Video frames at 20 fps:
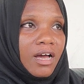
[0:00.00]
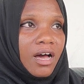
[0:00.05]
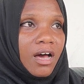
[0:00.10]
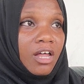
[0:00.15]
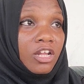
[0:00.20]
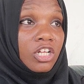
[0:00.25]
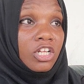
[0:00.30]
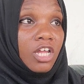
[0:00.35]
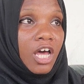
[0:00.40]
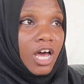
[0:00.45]

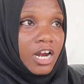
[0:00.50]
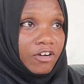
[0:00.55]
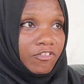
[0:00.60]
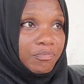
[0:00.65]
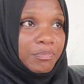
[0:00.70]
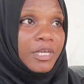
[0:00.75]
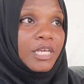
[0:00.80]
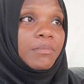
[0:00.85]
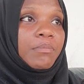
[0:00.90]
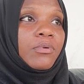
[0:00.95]
a lot of
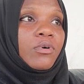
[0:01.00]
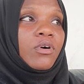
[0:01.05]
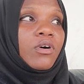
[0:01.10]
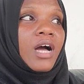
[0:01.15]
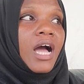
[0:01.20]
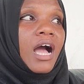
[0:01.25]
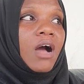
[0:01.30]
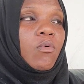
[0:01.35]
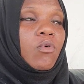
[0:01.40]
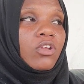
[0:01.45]
people,
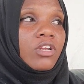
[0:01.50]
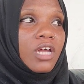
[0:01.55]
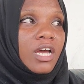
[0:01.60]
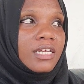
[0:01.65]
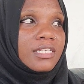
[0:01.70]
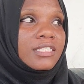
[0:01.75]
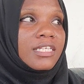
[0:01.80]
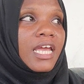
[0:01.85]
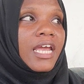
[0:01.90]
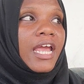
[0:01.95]
I will
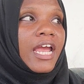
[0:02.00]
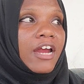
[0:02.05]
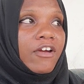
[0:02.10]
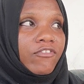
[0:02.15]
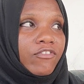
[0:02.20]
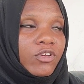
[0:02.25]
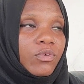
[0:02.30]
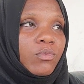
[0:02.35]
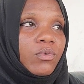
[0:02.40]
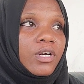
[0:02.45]
not say
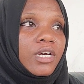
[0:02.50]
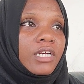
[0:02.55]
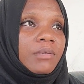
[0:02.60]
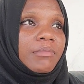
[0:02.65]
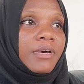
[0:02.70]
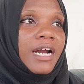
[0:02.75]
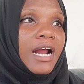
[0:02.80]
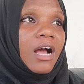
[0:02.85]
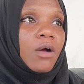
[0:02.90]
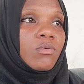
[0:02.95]
everyone,
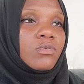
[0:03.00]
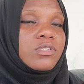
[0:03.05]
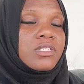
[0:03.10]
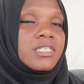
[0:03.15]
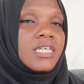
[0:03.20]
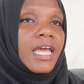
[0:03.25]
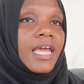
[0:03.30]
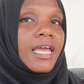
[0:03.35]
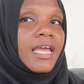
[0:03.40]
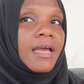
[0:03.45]
but I will
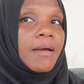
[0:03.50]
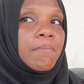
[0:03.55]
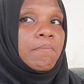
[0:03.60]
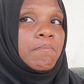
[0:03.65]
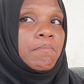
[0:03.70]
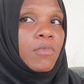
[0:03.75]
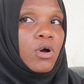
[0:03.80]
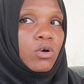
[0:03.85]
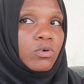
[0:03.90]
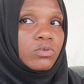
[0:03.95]
say
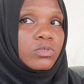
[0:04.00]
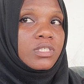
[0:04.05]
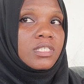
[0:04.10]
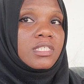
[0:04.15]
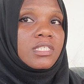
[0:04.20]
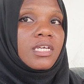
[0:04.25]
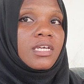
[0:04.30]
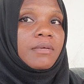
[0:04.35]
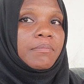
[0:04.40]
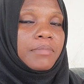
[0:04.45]

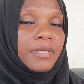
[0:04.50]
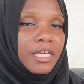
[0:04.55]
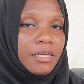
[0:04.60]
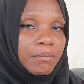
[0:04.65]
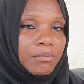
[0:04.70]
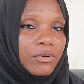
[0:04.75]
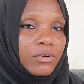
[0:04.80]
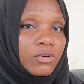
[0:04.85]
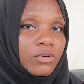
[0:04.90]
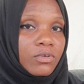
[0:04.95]
most
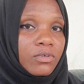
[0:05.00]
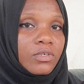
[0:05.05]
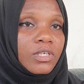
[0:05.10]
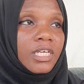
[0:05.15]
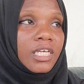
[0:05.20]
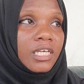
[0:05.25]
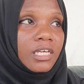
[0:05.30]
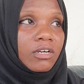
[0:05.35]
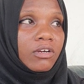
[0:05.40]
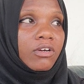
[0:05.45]
people
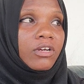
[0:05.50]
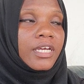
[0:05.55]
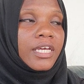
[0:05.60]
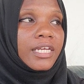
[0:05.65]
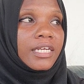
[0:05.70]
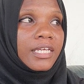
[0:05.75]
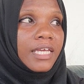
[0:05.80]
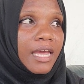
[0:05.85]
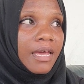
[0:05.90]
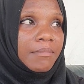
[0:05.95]
here
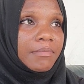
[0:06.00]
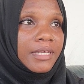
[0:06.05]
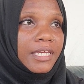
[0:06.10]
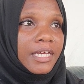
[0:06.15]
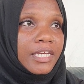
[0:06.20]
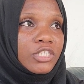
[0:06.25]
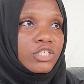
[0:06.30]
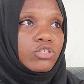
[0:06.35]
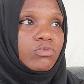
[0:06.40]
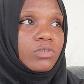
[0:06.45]
in
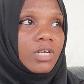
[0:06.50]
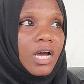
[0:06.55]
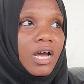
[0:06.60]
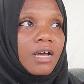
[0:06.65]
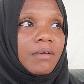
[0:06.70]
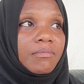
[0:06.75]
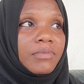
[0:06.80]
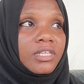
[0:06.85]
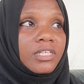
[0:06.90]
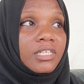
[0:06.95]
Gambia do
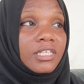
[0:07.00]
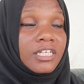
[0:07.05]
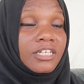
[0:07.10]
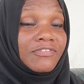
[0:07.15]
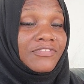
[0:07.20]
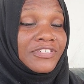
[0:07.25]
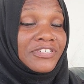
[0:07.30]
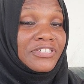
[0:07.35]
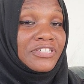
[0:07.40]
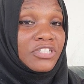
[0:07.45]
not
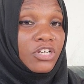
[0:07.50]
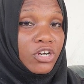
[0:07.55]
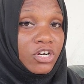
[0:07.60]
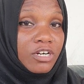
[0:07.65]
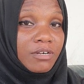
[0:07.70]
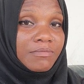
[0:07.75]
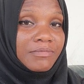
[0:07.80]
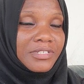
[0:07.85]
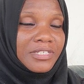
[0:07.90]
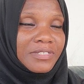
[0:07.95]
believe in
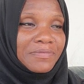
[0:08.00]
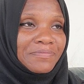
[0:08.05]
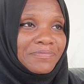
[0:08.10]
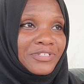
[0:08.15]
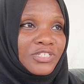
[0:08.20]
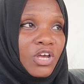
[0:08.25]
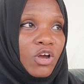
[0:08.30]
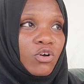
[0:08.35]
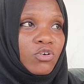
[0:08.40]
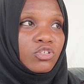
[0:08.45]
germs.
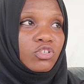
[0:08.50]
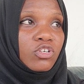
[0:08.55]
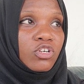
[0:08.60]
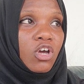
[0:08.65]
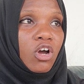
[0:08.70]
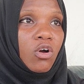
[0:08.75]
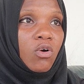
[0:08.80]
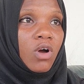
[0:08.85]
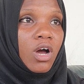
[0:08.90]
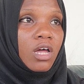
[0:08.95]
So, you
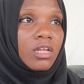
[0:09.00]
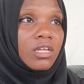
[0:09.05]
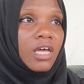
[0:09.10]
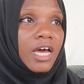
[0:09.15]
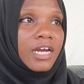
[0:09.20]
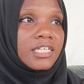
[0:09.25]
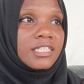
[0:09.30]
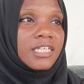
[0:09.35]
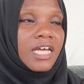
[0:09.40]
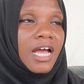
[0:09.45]
know, a
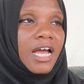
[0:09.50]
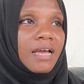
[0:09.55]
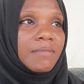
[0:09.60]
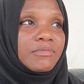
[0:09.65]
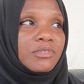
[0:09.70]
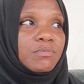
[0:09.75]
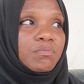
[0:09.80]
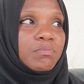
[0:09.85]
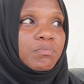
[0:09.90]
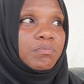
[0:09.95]
lot of
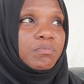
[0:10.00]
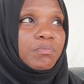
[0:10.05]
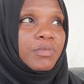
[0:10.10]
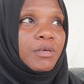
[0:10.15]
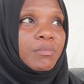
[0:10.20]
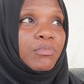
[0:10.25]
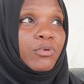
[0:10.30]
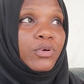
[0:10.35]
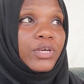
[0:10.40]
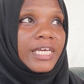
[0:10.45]
times
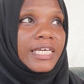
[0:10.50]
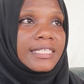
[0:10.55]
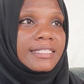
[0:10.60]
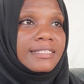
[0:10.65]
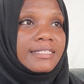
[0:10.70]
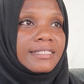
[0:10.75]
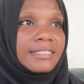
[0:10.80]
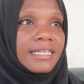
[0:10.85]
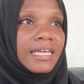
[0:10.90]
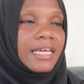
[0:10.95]
people get
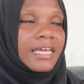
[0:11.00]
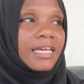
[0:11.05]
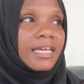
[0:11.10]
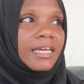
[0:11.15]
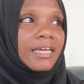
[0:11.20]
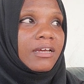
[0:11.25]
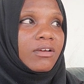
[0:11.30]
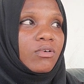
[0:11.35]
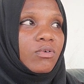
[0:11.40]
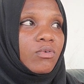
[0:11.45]
sick.
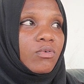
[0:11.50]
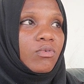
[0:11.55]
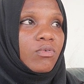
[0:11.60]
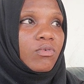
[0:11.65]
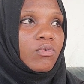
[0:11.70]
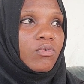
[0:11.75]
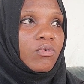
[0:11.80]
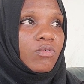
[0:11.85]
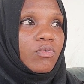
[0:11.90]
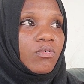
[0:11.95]

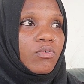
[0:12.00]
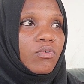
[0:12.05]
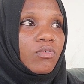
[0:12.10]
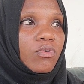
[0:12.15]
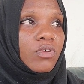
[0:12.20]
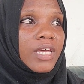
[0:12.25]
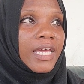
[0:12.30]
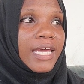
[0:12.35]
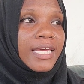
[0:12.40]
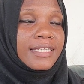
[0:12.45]

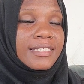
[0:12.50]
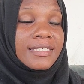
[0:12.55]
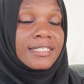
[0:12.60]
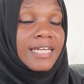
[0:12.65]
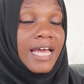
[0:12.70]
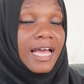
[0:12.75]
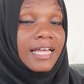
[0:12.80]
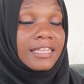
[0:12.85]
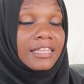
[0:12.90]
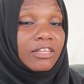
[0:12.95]
It's
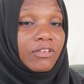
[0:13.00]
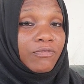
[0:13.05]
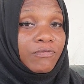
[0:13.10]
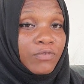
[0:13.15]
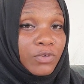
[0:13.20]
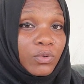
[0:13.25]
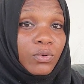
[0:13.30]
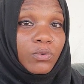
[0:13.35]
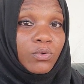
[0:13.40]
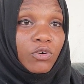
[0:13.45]
not the
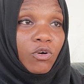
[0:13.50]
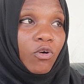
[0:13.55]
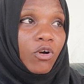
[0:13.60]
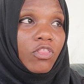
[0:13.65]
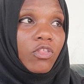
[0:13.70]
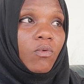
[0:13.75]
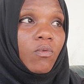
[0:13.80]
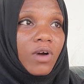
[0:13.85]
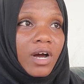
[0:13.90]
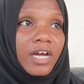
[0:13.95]
food or
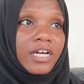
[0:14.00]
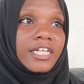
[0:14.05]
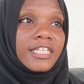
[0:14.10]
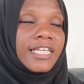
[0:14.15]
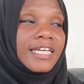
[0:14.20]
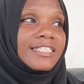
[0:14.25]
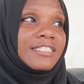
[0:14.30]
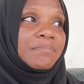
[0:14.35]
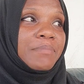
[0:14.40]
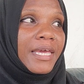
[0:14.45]
the water
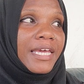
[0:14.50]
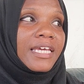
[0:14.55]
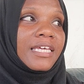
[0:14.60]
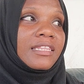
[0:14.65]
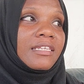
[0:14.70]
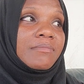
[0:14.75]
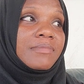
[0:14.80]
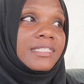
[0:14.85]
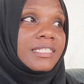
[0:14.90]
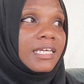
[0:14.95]
that's making
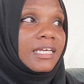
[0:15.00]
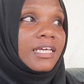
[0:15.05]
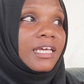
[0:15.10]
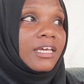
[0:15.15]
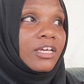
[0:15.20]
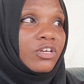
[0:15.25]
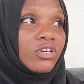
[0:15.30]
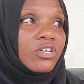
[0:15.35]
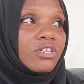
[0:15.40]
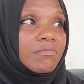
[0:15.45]
them sick.
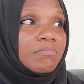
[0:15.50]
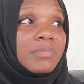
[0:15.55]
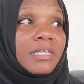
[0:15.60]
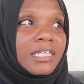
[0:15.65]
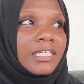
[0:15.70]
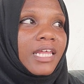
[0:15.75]
It could be